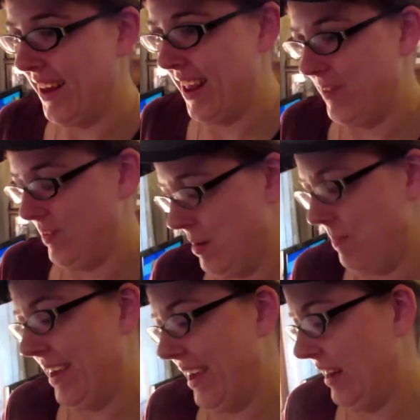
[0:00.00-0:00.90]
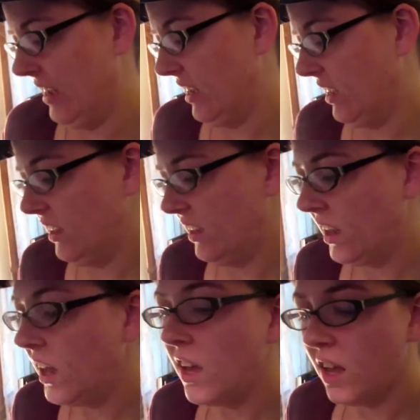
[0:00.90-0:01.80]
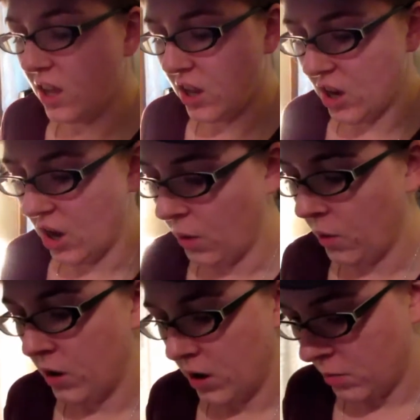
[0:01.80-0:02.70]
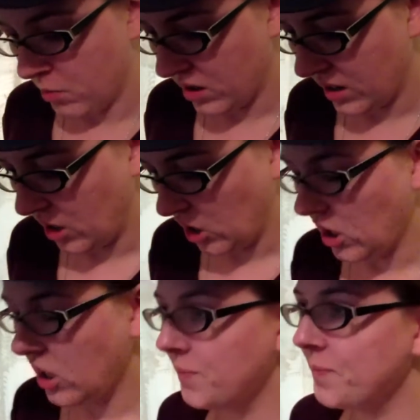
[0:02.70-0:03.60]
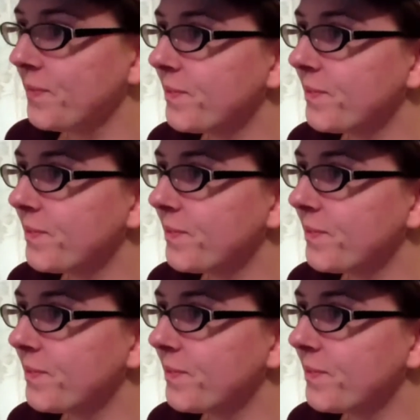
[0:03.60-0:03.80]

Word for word: and have some kind of, you know, protection.